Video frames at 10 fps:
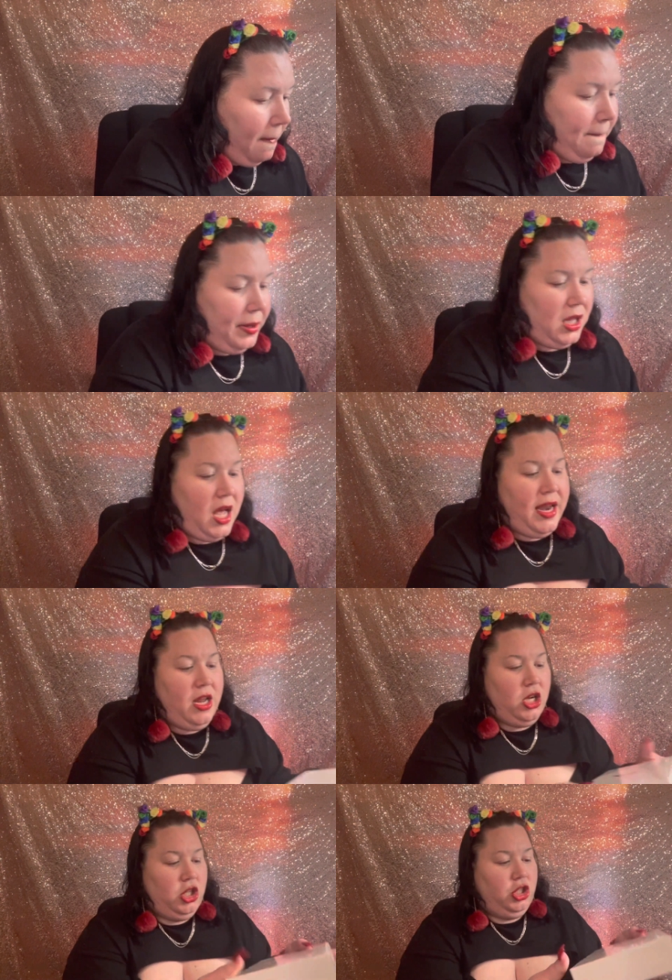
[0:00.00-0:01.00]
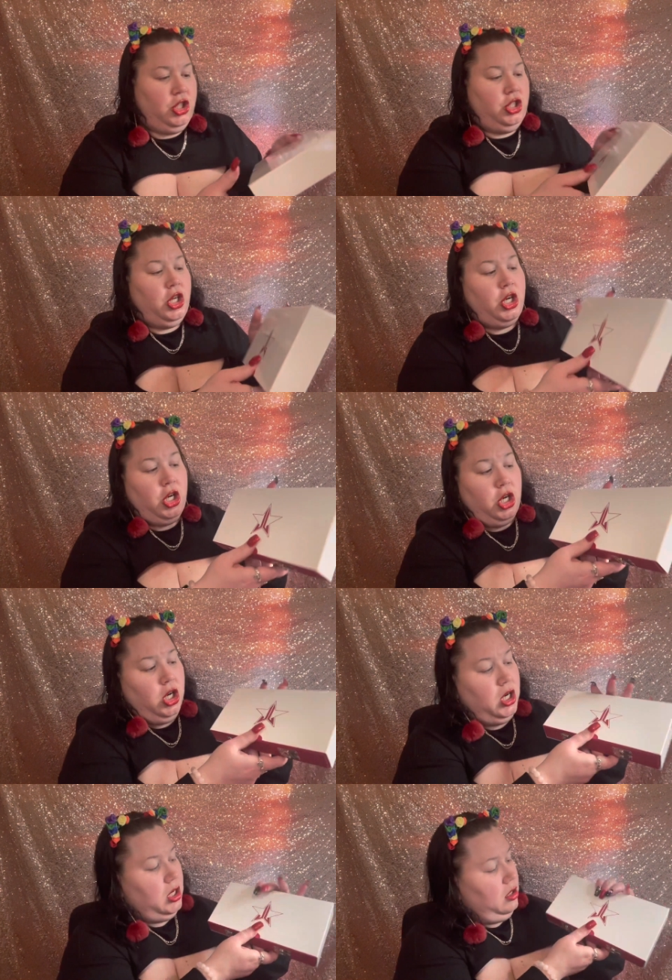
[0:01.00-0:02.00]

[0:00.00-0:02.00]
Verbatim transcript: Blood Sugar